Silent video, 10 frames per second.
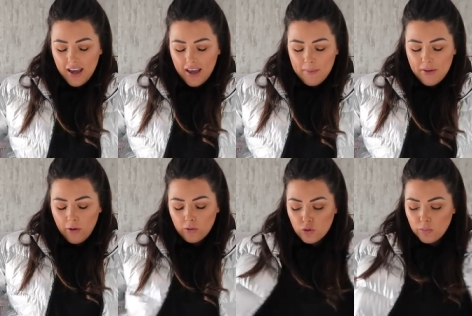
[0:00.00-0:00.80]
Um, and it
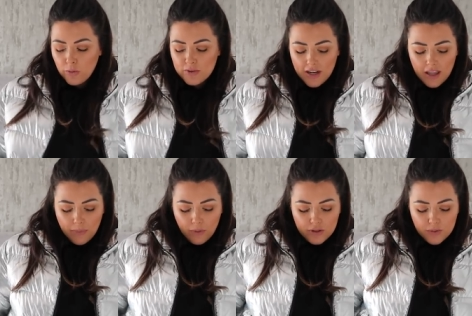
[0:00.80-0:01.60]
also pulls into
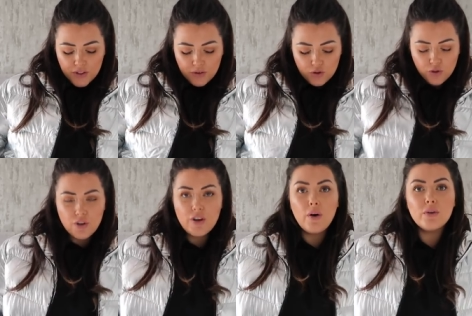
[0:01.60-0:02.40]
the bottom, so I'll show
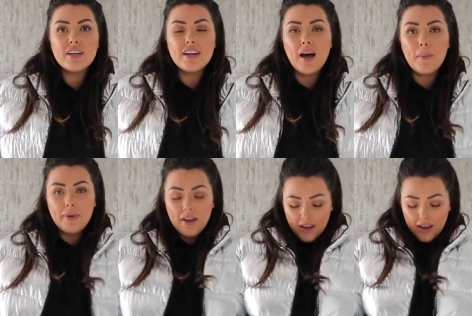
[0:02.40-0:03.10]
you it all done up.